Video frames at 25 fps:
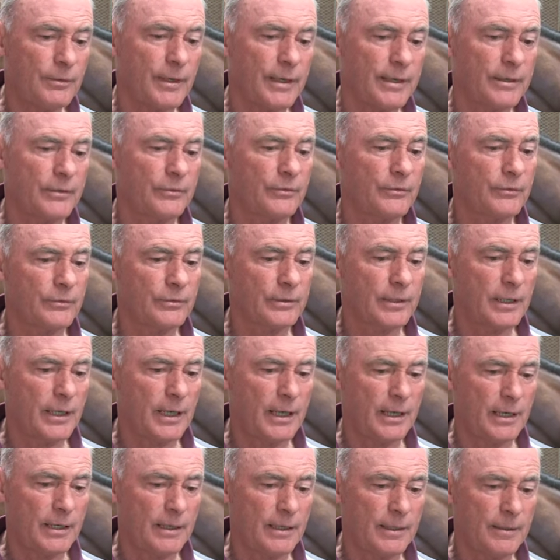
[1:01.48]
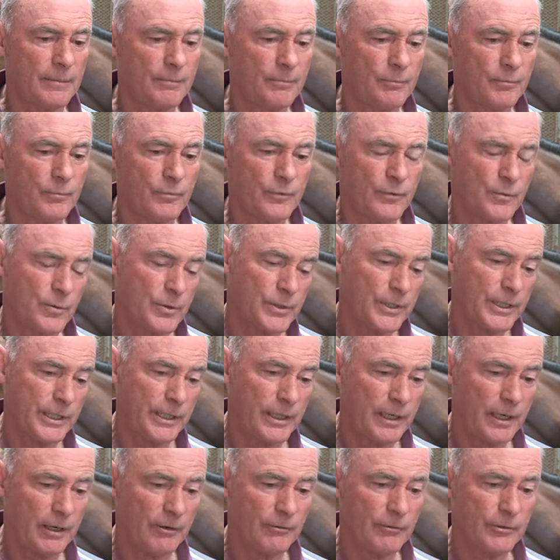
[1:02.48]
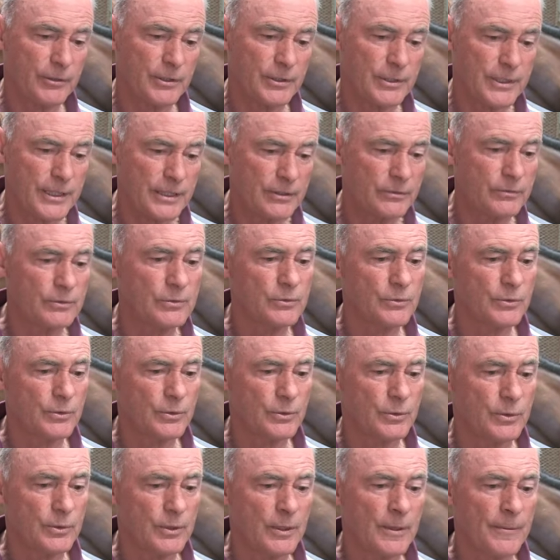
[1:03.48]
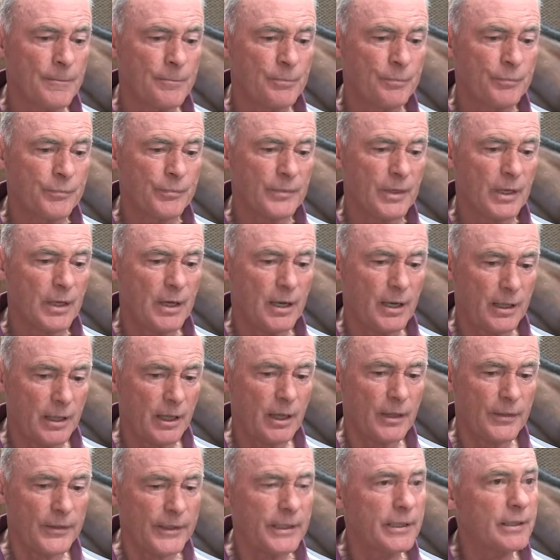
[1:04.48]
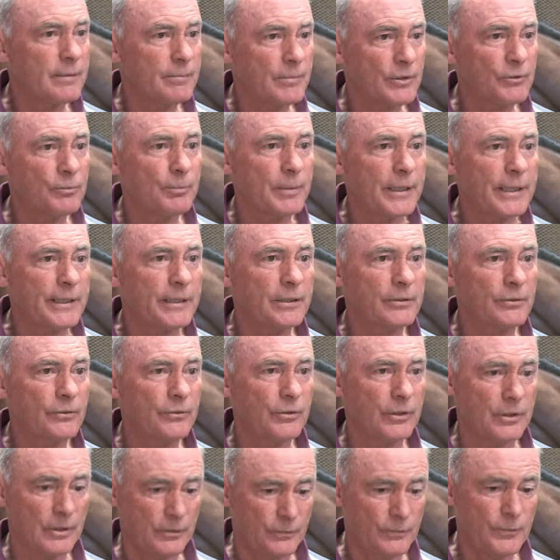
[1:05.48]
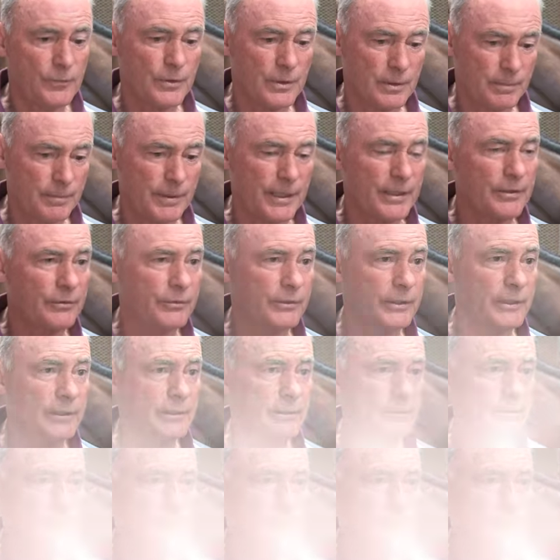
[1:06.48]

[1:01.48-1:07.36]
race. 1400, decent draw. I think he must be considered for the placing.